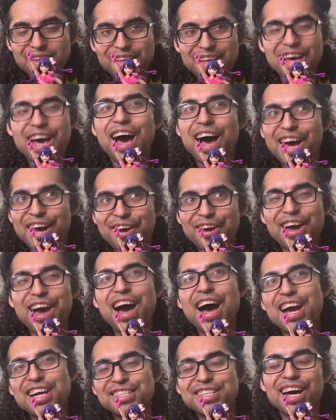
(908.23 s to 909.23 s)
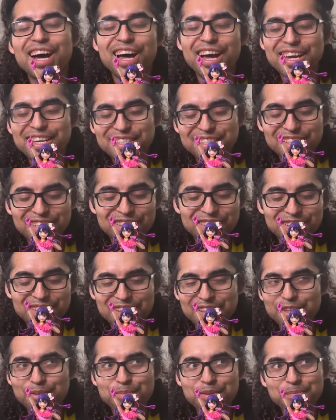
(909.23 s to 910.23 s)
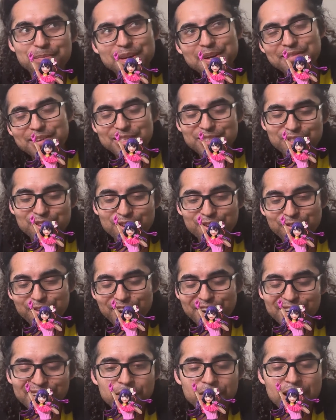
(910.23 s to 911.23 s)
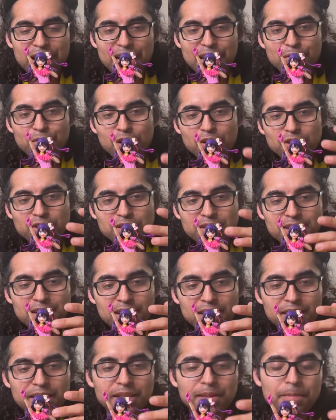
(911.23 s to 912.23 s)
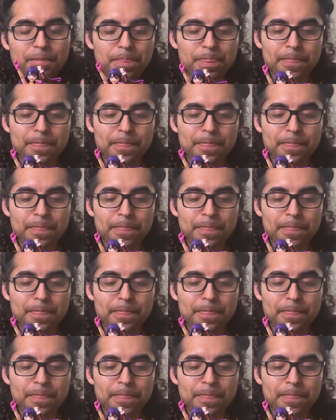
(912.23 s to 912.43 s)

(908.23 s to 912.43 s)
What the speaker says: Eyes. A little bit of a joke, right? Very well done.